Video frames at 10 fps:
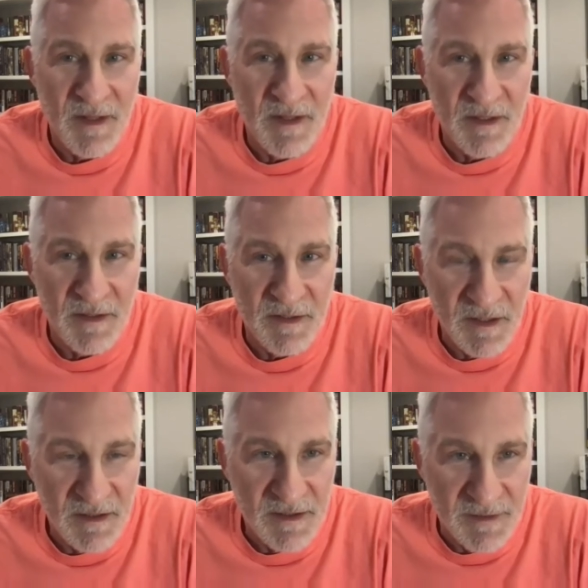the the,
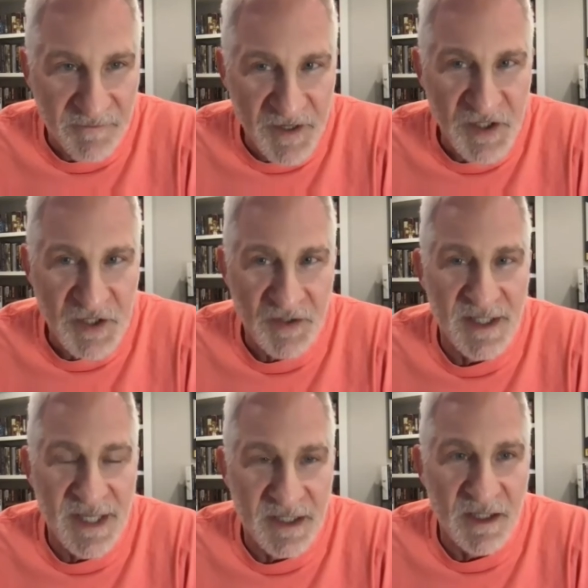the officials in
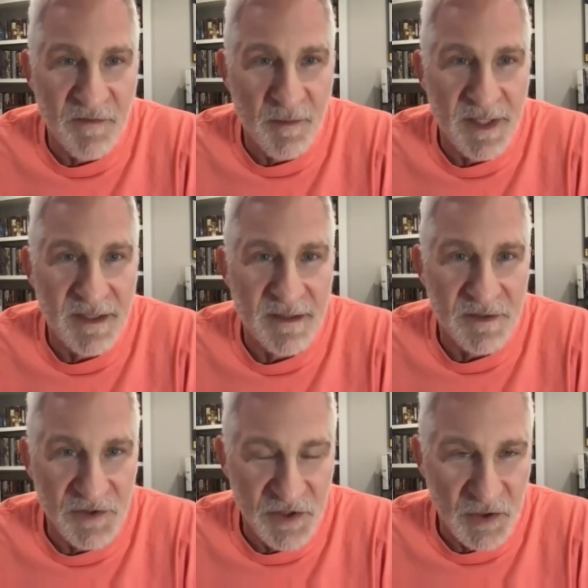that government
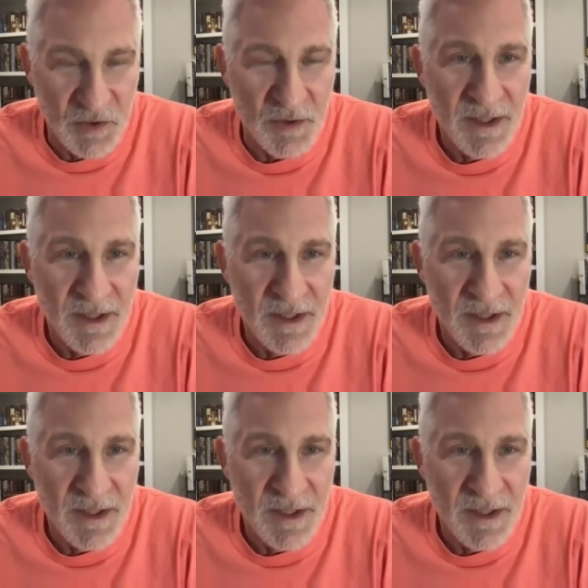do.